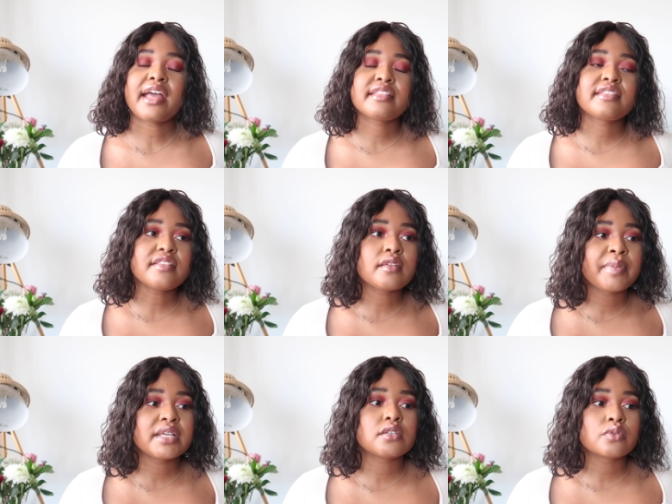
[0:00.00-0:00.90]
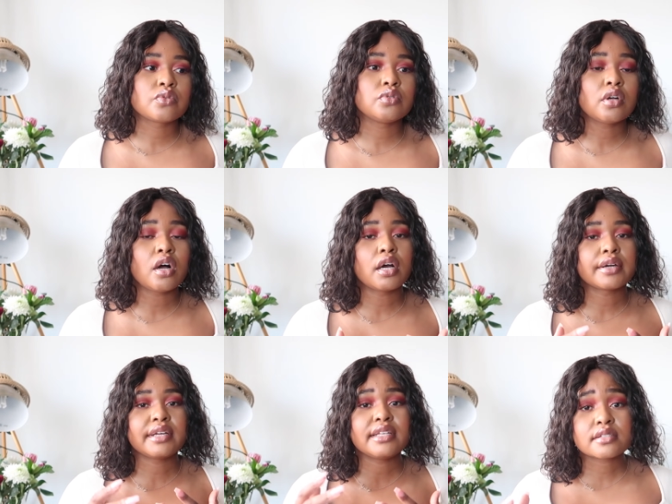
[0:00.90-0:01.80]
I think the basic rule
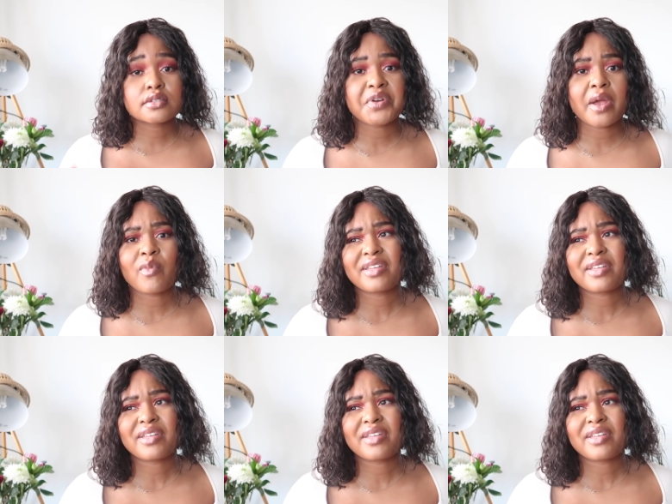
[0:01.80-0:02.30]
on Instagram,